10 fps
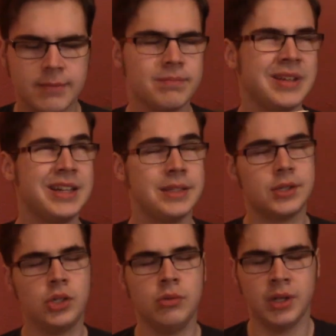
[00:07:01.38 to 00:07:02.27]
It is
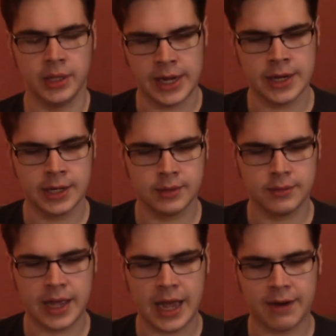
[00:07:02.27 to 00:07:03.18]
humiliating to
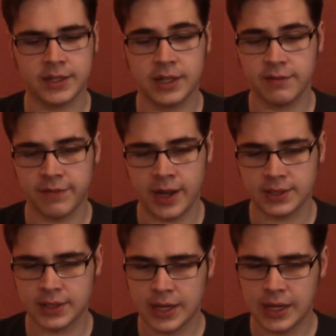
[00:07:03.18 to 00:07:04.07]
have to confess
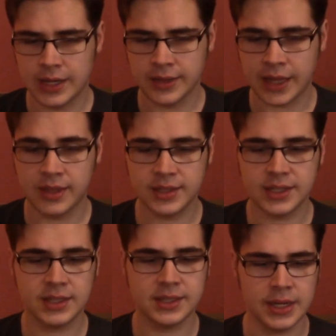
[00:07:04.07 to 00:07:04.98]
that this
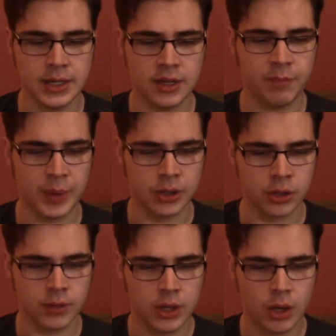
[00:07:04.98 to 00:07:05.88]
conceit of
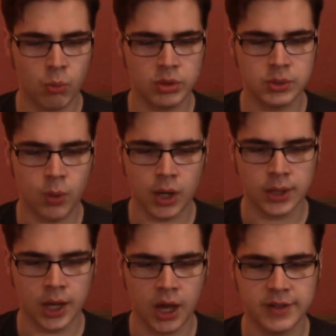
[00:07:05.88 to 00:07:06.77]
Peter was one
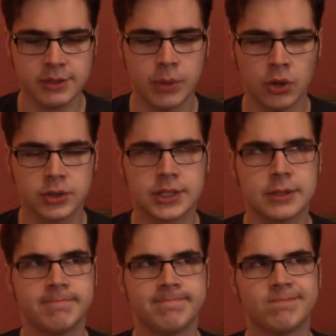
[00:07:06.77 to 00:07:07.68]
of his most
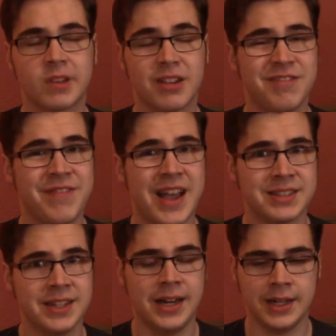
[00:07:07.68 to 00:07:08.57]

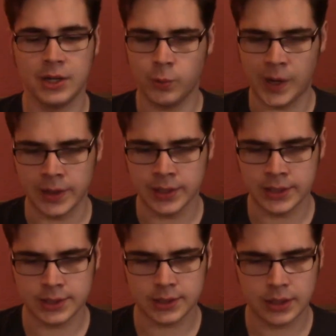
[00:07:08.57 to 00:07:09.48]
fascinating
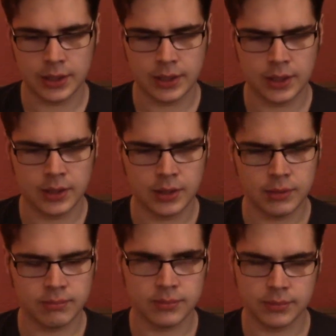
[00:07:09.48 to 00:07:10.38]
qualities.
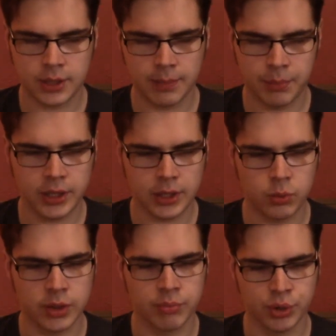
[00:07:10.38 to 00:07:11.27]
To put it
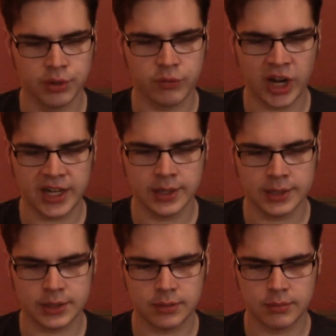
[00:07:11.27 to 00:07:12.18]
with brutal
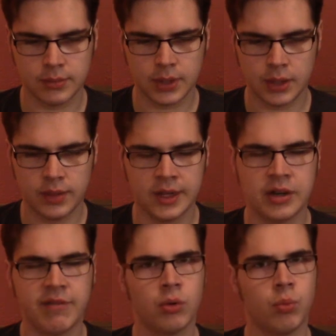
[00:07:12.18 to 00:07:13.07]
frankness, there
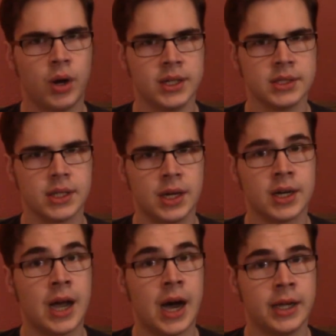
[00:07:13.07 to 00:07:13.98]
never was a
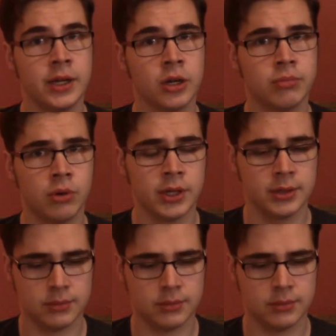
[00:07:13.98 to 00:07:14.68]
cockier boy.